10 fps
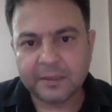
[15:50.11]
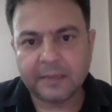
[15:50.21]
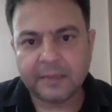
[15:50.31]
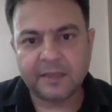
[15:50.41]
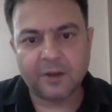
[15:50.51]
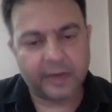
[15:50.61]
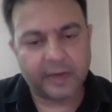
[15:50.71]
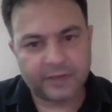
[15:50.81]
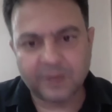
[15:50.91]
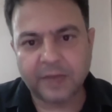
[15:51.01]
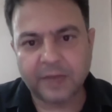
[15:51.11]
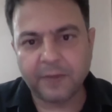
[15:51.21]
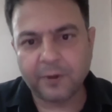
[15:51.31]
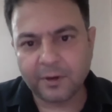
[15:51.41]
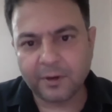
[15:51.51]
That does not exist
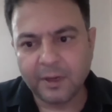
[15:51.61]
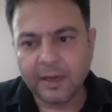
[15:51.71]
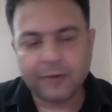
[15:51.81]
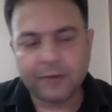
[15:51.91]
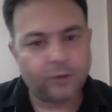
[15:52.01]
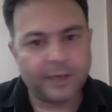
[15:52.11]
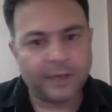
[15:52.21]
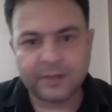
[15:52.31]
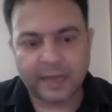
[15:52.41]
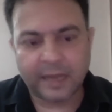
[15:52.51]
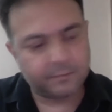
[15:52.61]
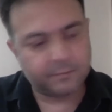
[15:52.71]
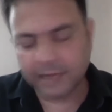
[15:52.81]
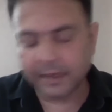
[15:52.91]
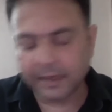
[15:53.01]
anymore. And so many, as
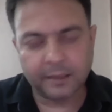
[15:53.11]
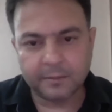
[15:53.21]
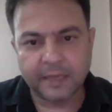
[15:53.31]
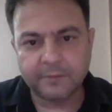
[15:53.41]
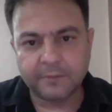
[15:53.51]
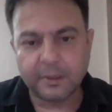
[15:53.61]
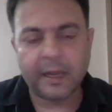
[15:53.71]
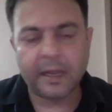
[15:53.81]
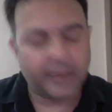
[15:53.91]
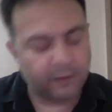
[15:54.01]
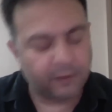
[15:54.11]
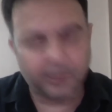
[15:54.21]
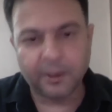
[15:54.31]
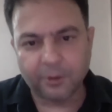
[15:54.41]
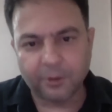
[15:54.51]
I can give, and
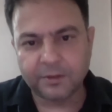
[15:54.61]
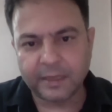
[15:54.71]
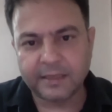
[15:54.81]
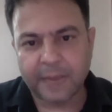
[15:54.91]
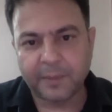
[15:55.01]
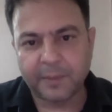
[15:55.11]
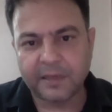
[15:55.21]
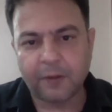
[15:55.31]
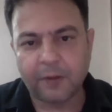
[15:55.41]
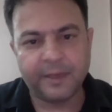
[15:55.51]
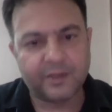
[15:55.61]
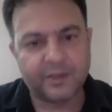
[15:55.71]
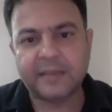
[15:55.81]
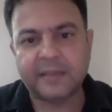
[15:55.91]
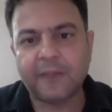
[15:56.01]
everybody knows the examples, how many
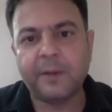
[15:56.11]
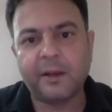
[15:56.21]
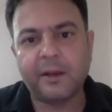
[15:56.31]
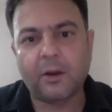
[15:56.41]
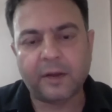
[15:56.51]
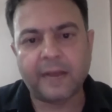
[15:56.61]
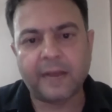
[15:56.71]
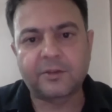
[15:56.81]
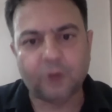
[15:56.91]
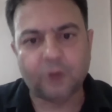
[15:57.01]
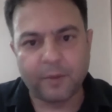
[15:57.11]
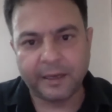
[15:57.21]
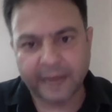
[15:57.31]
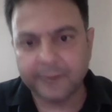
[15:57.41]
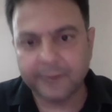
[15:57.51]
states have been reorganized so
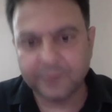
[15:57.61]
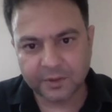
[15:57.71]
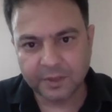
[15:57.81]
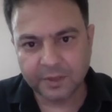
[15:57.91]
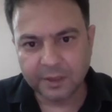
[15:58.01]
many times.